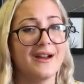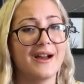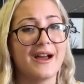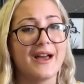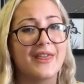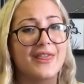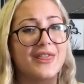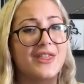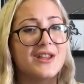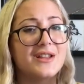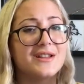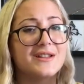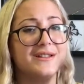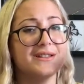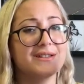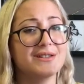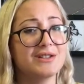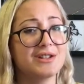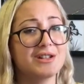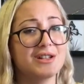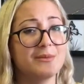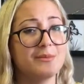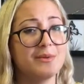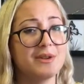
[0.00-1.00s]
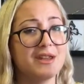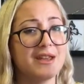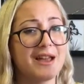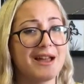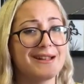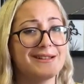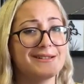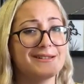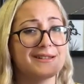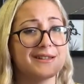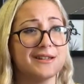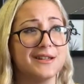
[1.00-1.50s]
I think this is gonna be
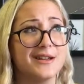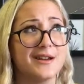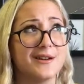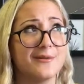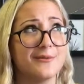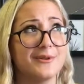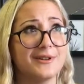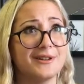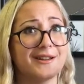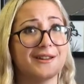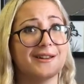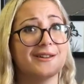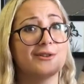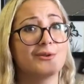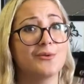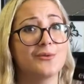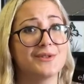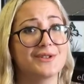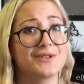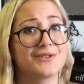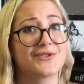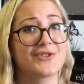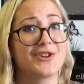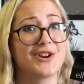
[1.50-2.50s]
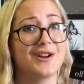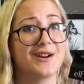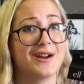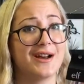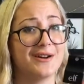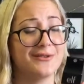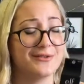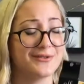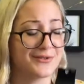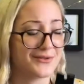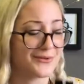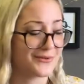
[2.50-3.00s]
handy. I mean, I can always try it
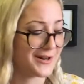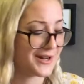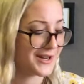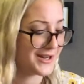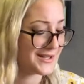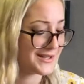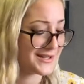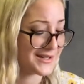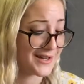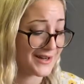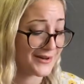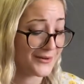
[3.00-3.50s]
out, right?